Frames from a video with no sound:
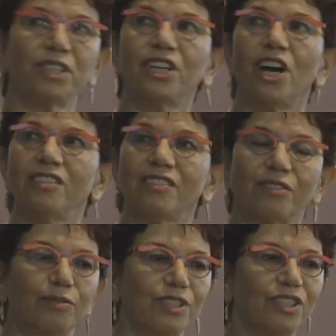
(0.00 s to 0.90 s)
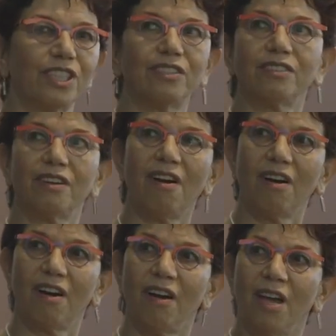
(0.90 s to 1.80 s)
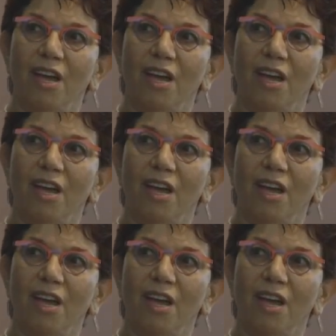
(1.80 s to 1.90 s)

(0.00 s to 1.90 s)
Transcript: Picasso, which I don't know how.